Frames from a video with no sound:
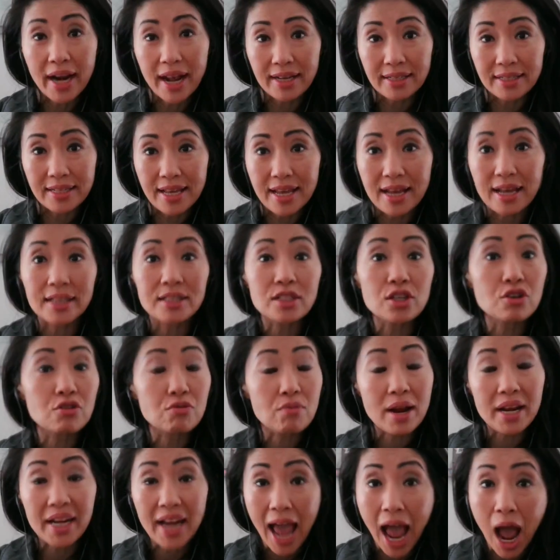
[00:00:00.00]
idea. It's a
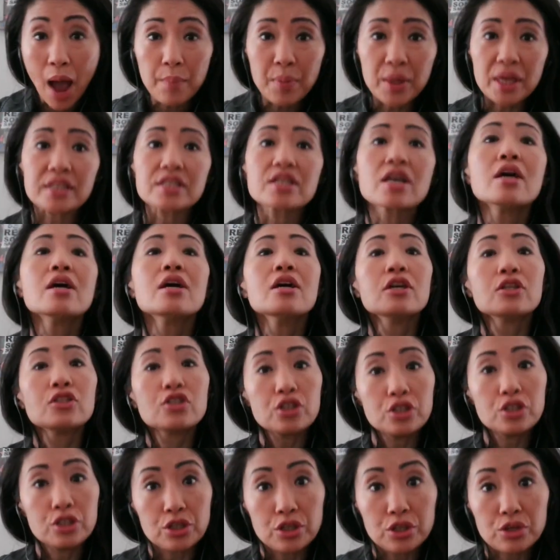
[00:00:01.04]
great habit
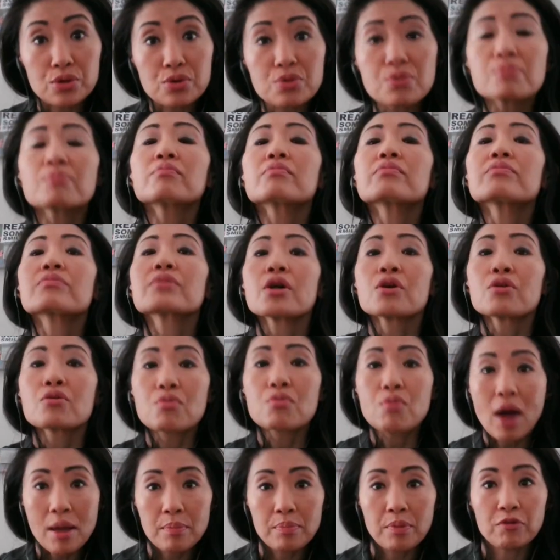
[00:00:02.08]
to do
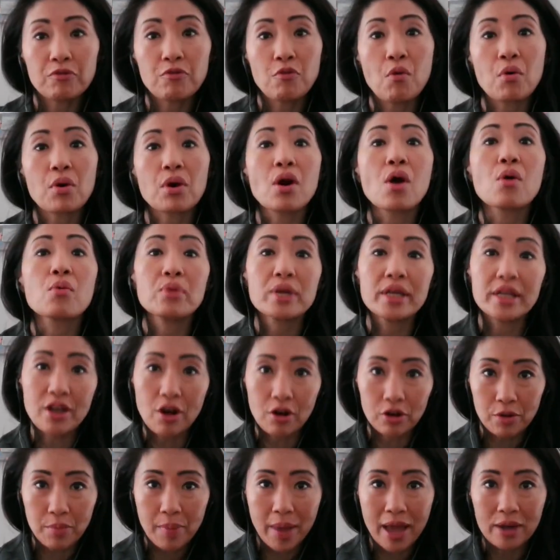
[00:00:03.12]
right before we
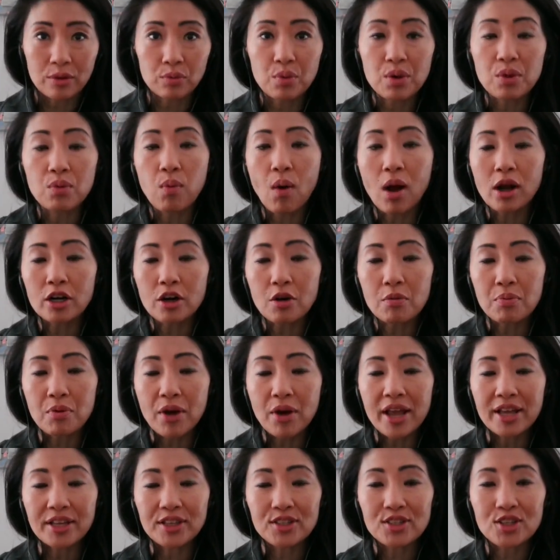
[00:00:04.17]
go to bed. We want our
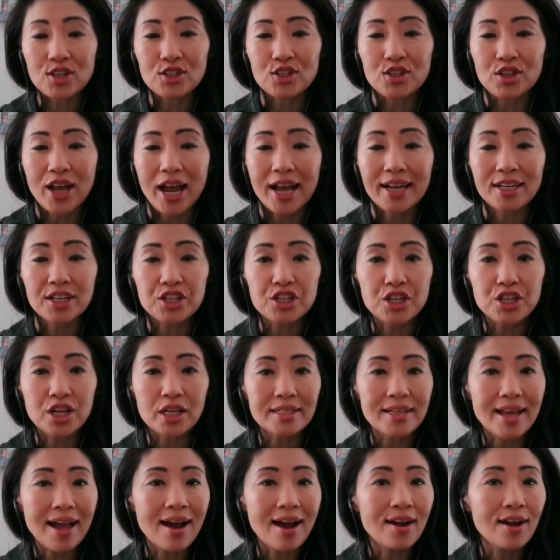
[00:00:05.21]
brains to kind of shut
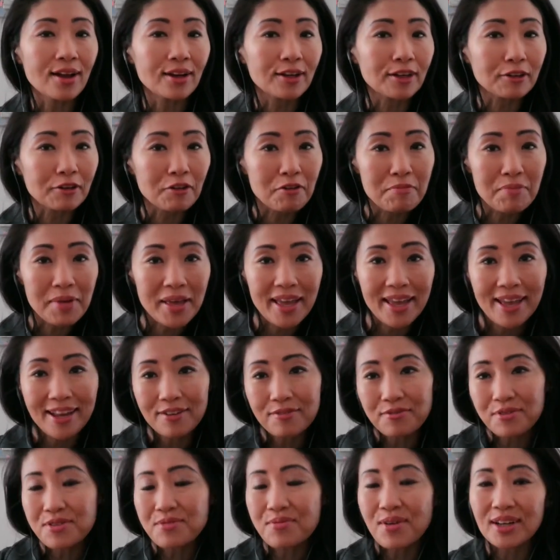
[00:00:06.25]
down a little
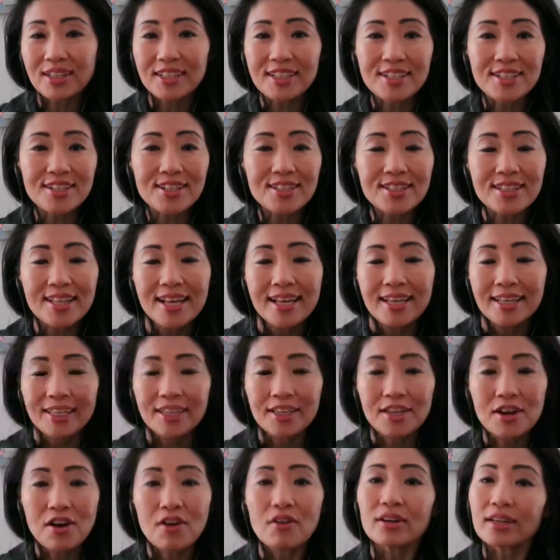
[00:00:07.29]
bit. We want to just, you
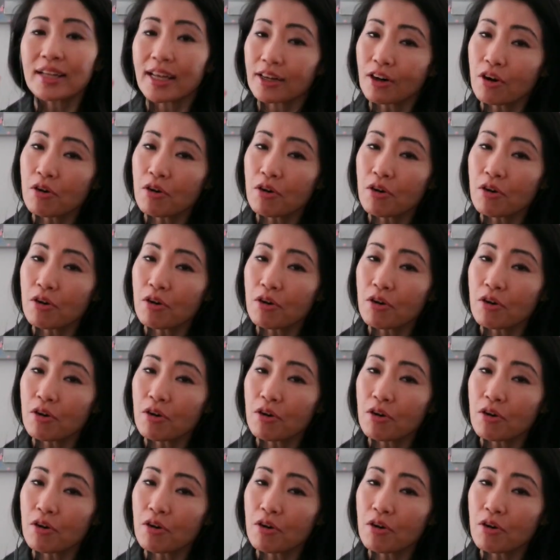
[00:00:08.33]
know, let